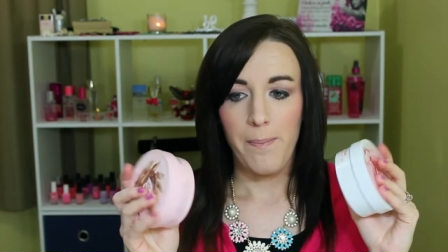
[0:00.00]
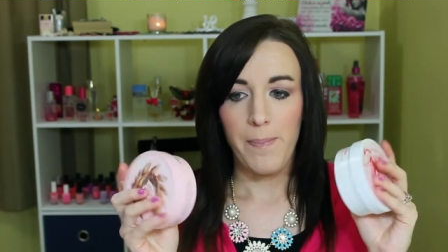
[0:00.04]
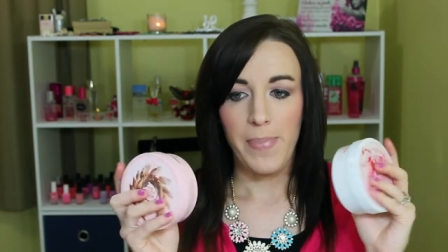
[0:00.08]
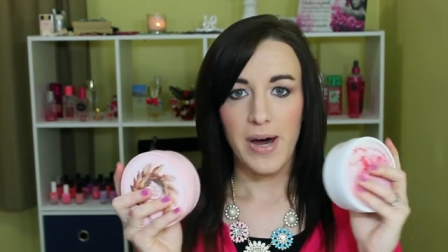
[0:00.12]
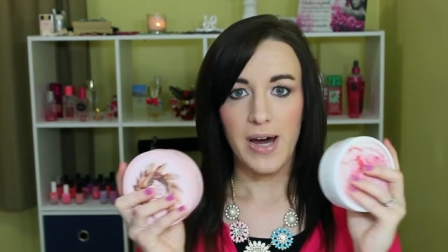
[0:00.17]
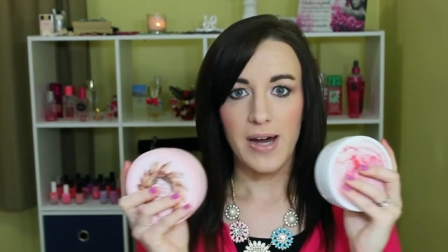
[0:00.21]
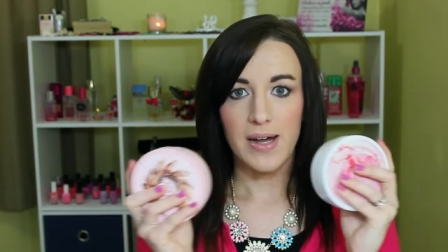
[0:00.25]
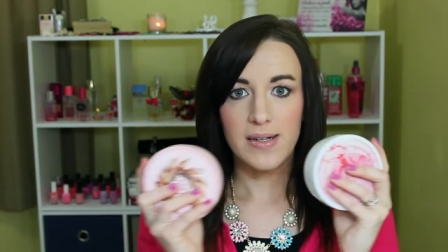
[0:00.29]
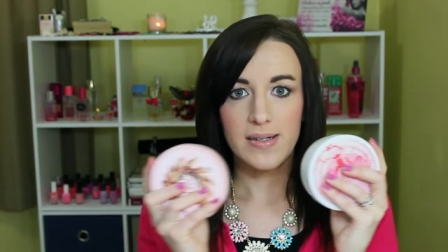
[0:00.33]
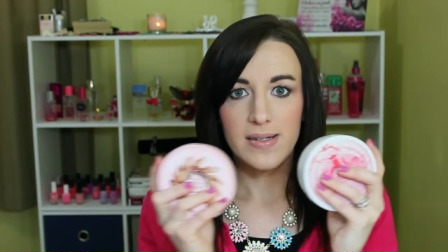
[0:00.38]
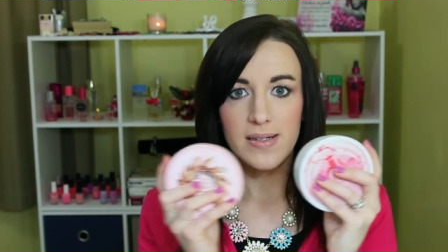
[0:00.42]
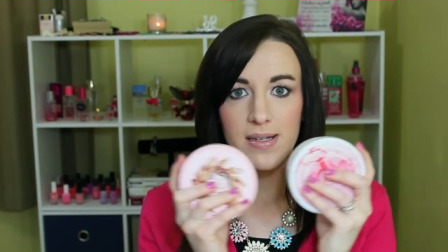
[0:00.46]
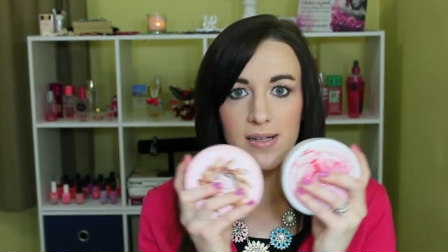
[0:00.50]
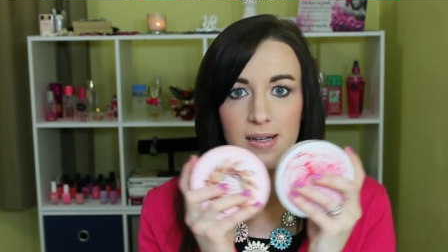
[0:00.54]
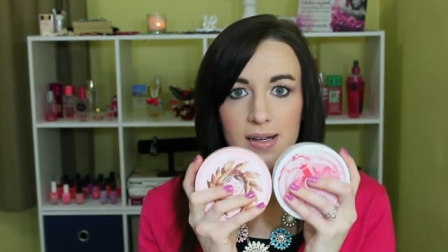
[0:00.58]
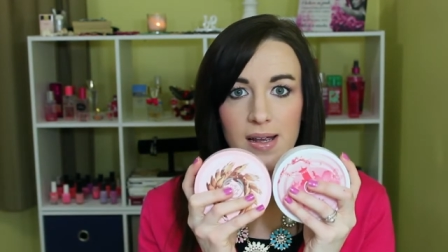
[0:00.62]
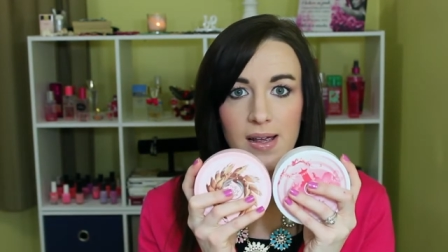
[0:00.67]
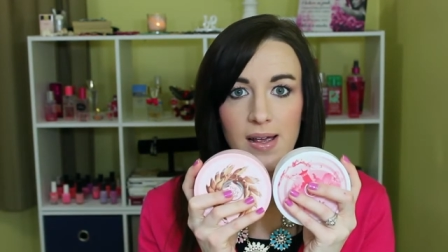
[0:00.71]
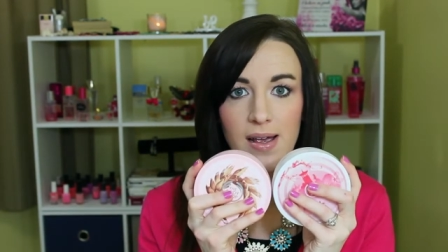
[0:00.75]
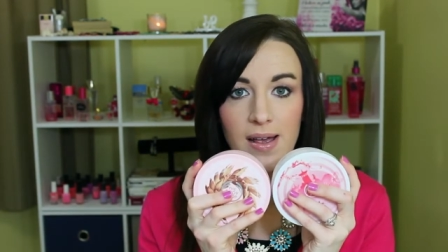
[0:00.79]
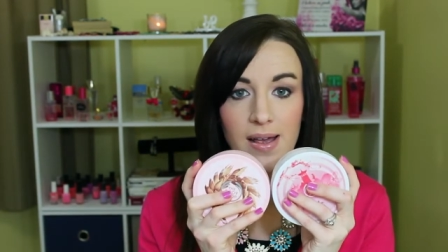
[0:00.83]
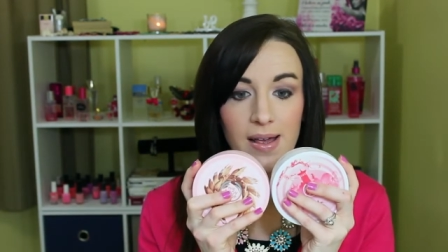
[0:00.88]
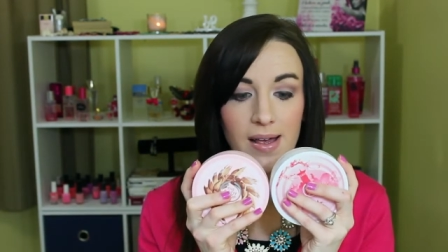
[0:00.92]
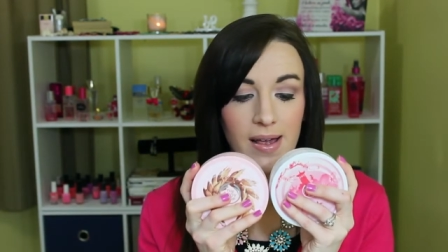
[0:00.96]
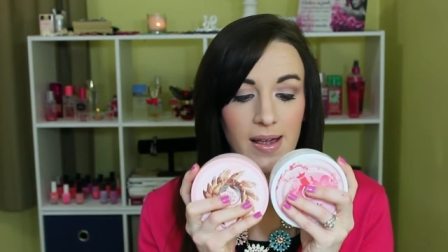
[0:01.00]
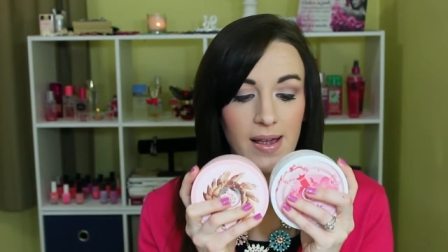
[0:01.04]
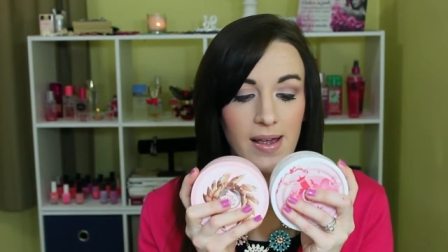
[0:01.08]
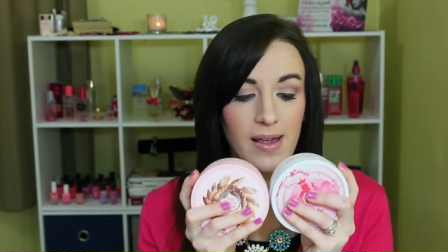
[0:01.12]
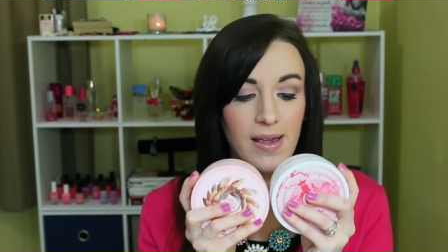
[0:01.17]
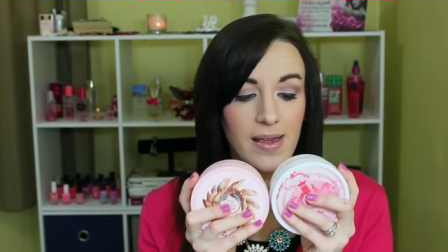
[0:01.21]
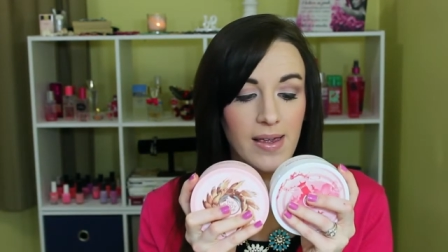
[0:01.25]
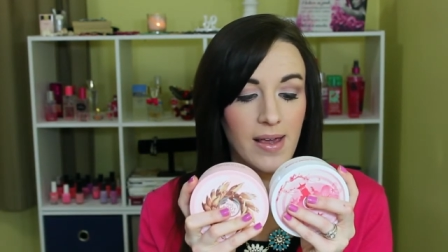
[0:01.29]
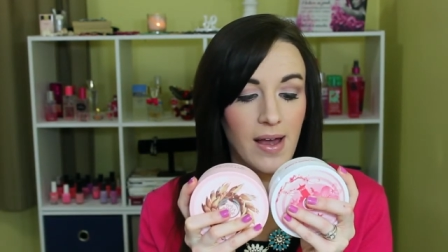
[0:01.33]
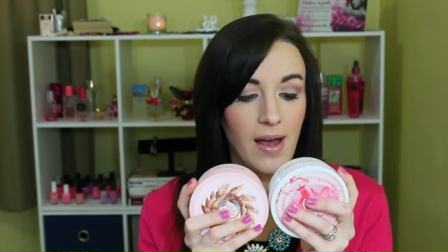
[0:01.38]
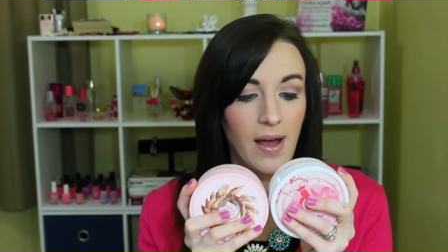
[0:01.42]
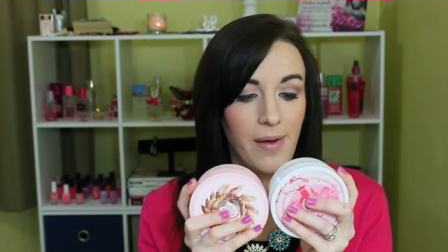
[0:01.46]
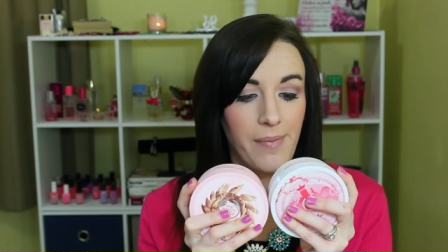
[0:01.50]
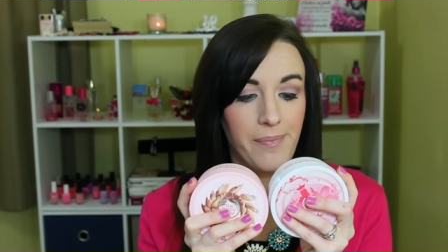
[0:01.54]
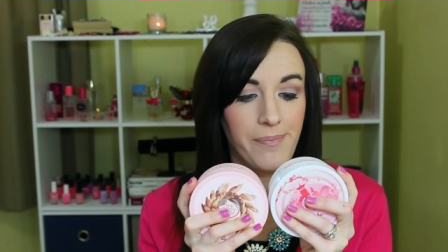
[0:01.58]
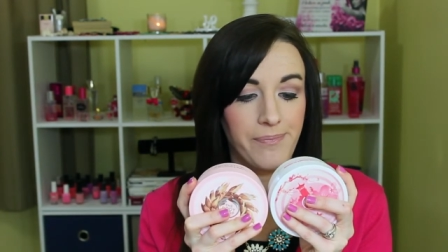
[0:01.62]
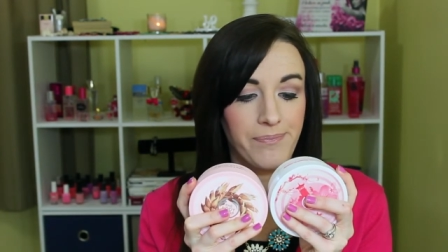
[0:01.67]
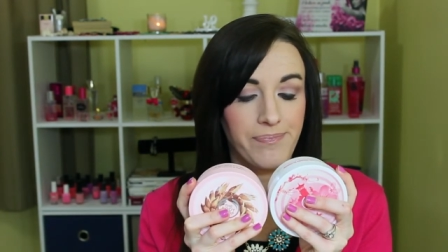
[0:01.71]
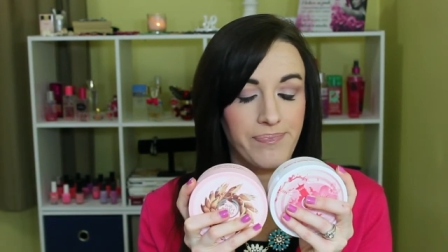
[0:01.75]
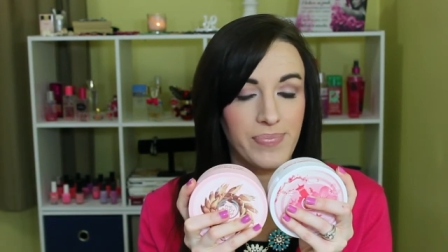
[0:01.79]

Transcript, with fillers: But yeah,